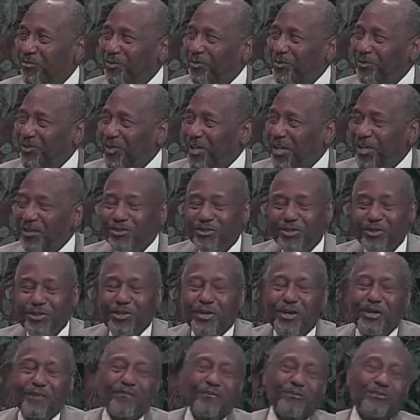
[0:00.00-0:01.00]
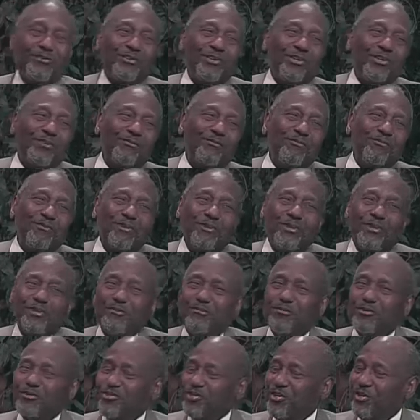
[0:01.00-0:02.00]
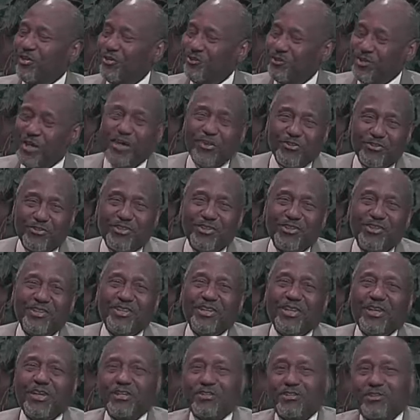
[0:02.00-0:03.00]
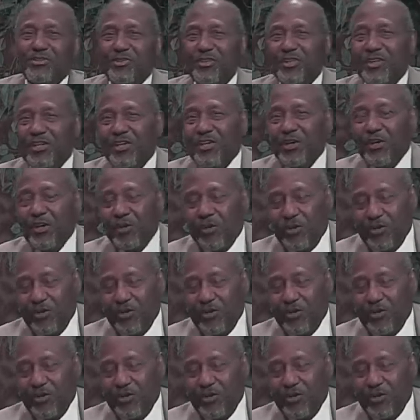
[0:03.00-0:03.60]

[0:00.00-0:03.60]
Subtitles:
will get the office of Michelle Johnson at the